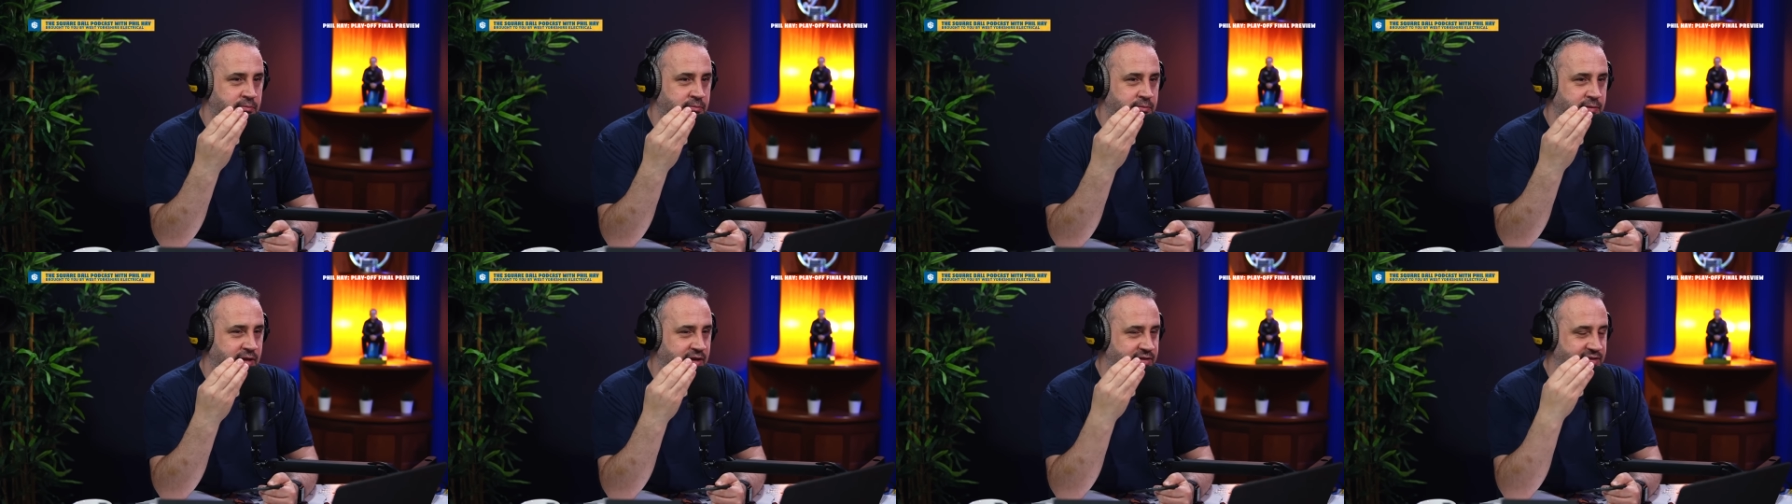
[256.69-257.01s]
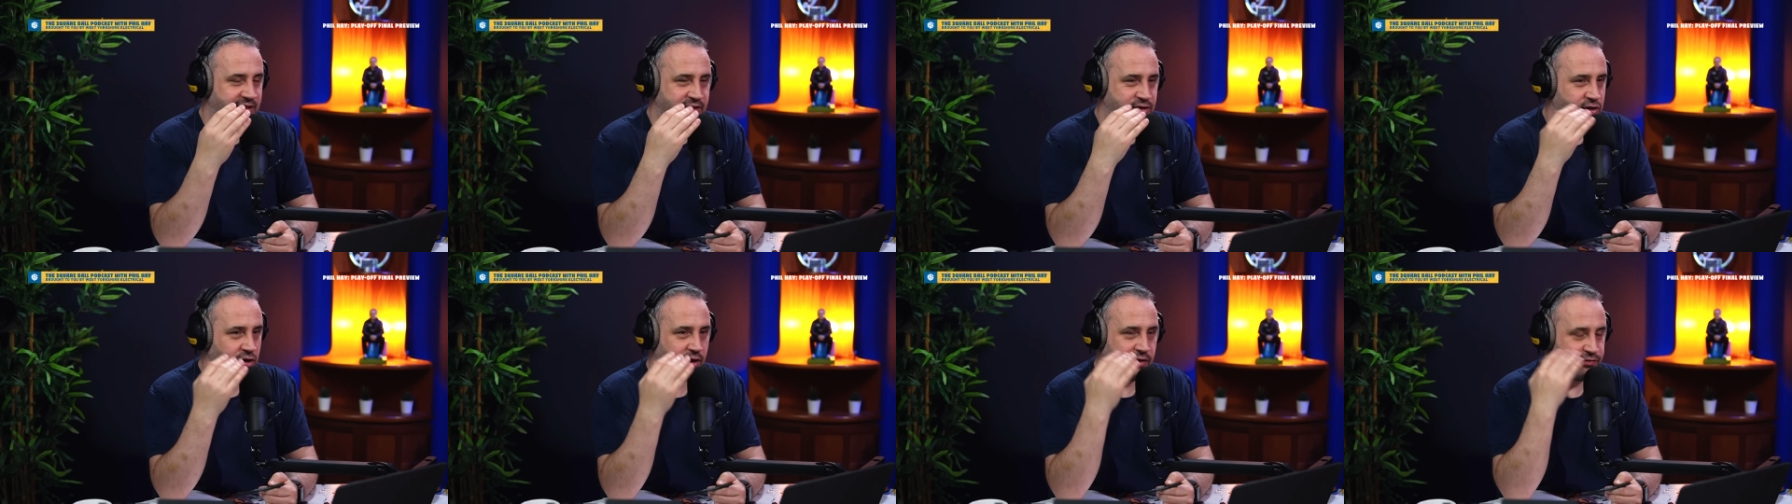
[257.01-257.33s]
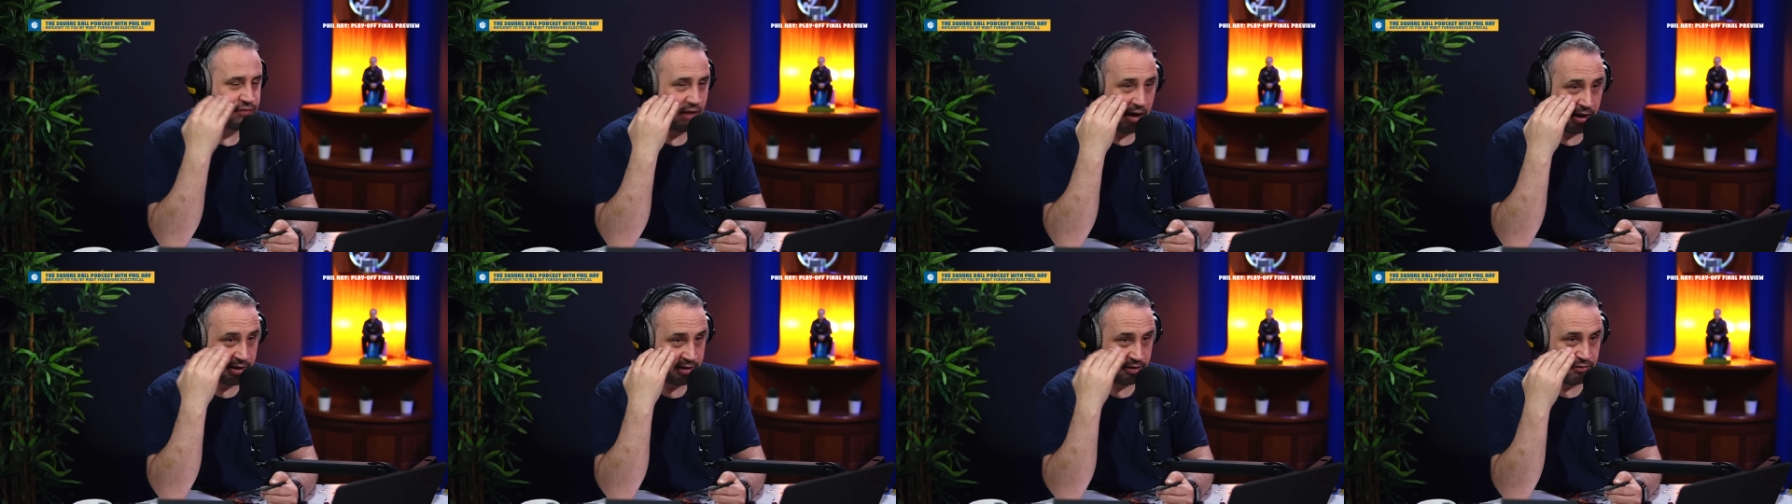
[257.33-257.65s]
Yeah, that's, that's all I,
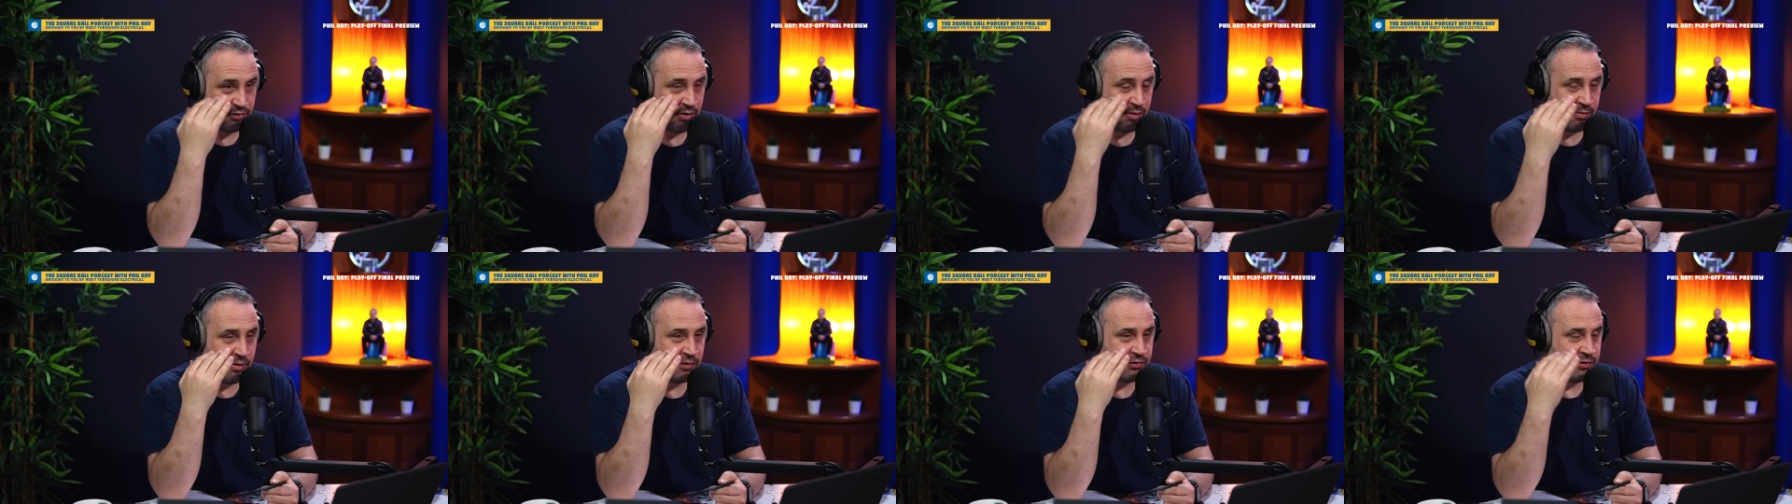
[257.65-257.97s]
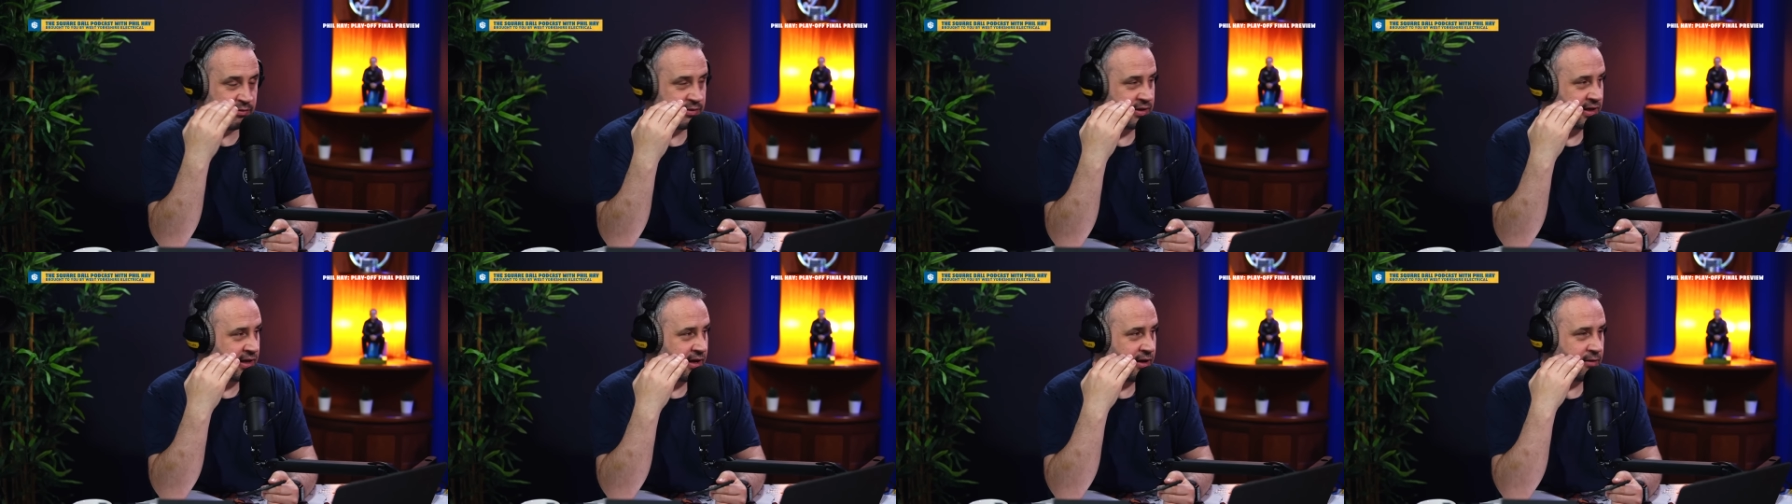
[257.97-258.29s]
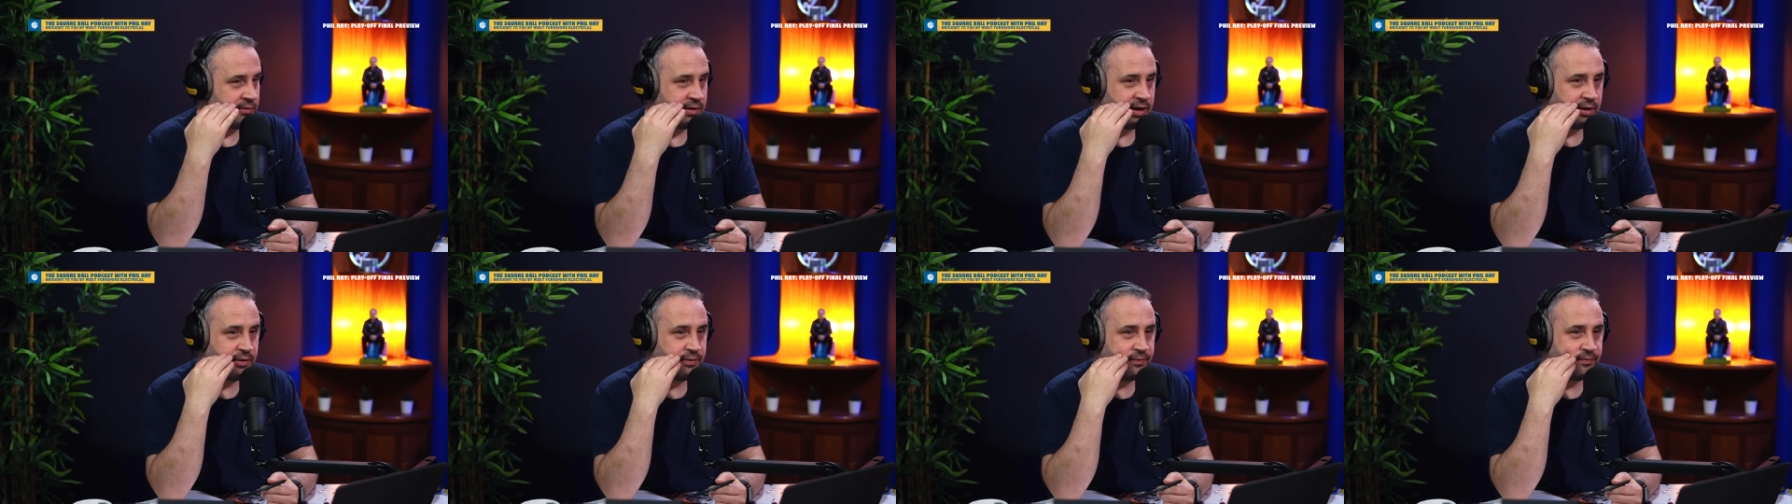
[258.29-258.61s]
I, can remember. And it
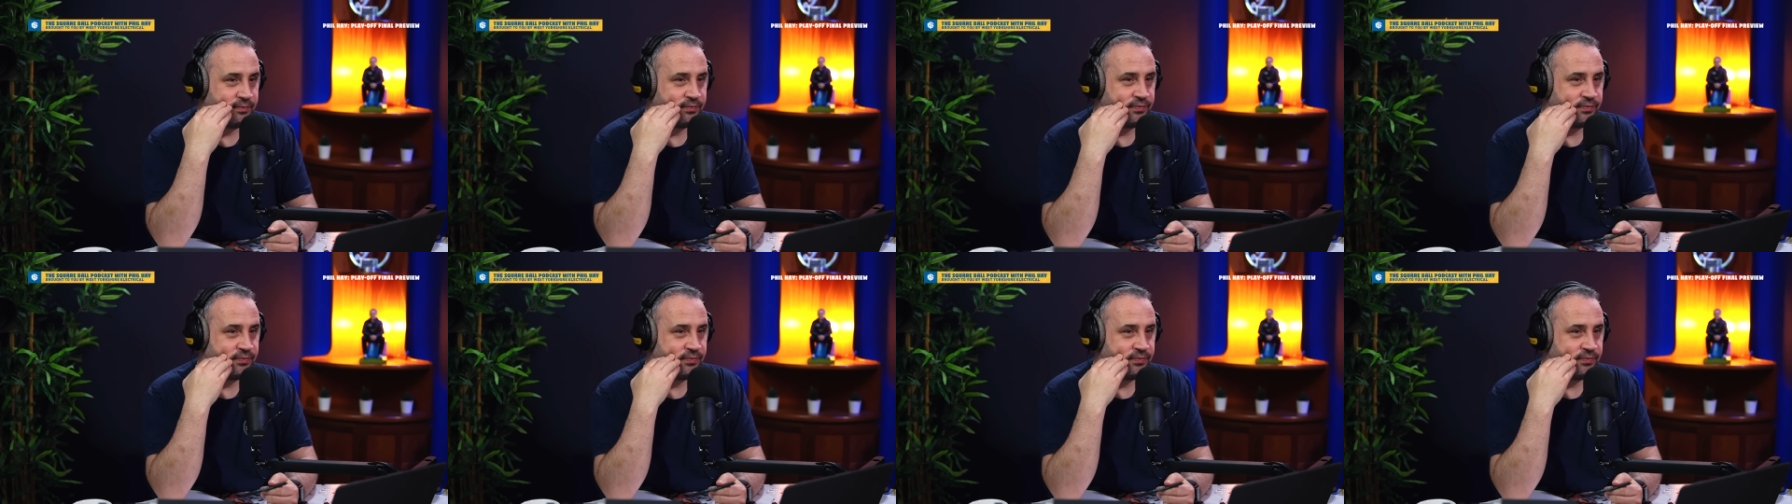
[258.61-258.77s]
rained.